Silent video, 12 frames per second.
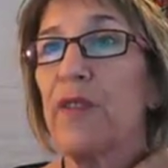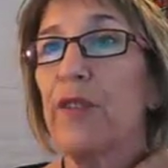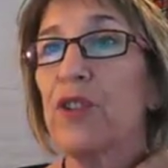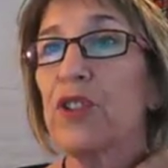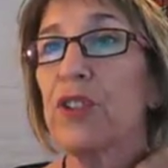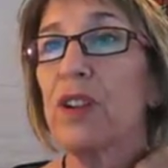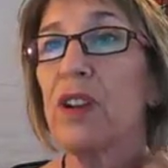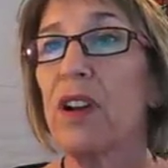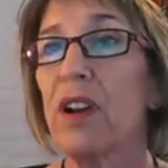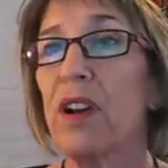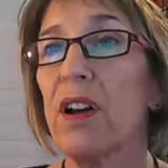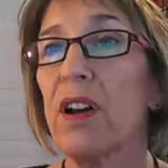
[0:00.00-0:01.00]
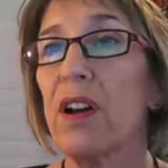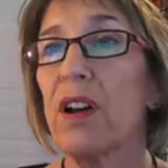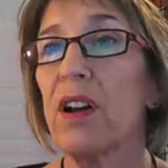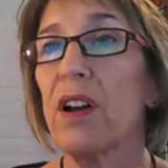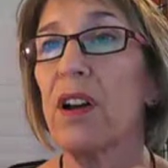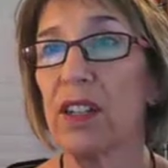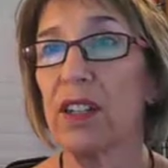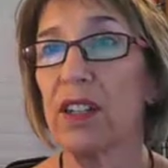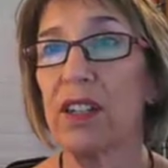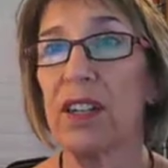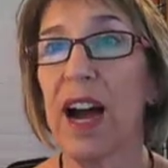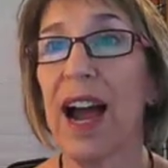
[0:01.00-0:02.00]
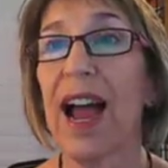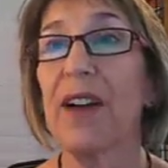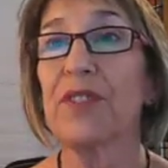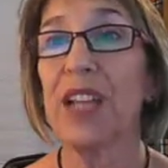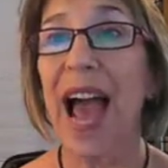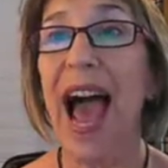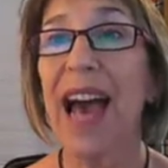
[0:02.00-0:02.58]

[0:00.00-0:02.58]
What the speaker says: first of all, I have to